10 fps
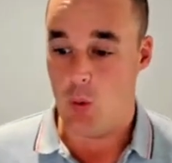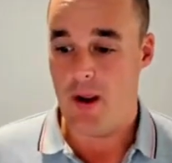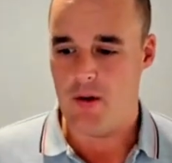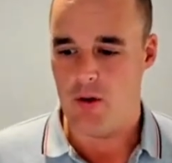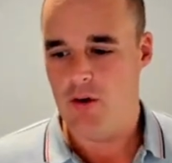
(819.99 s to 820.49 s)

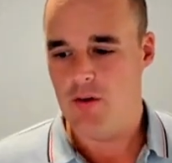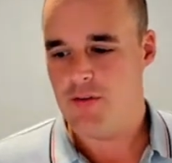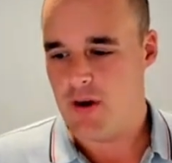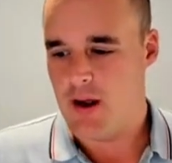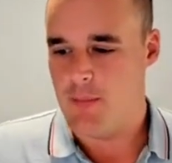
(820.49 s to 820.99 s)
aware
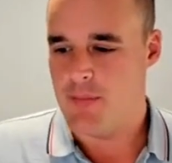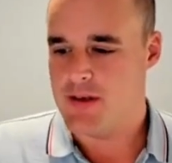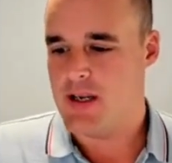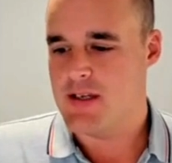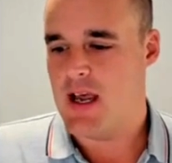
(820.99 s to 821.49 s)
of
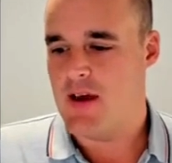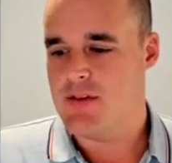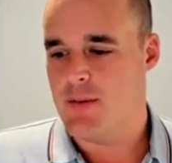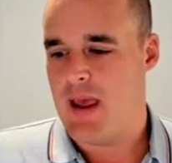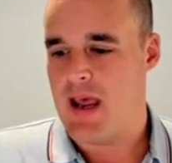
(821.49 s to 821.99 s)
that does have
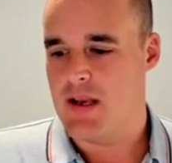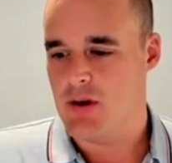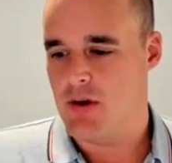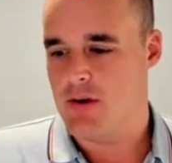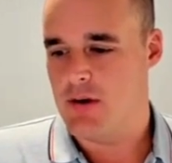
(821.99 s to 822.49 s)
some
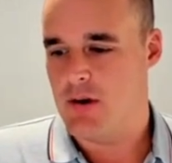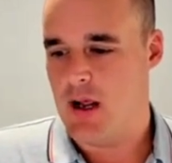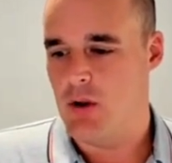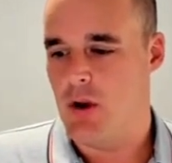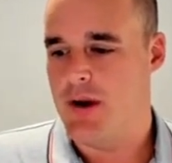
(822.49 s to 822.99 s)
hands-on
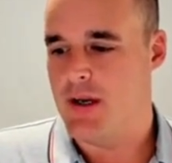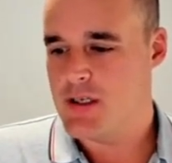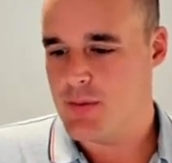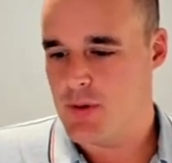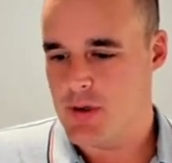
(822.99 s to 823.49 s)
learning
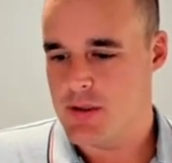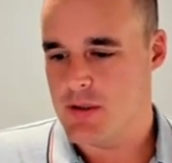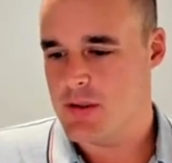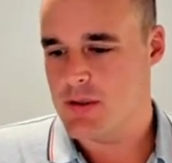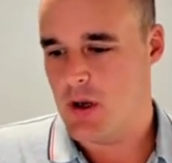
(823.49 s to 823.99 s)

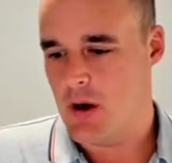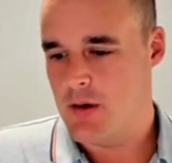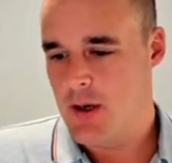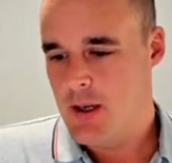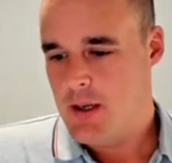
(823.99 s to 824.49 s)
experiences.
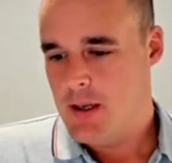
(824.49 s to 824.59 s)
So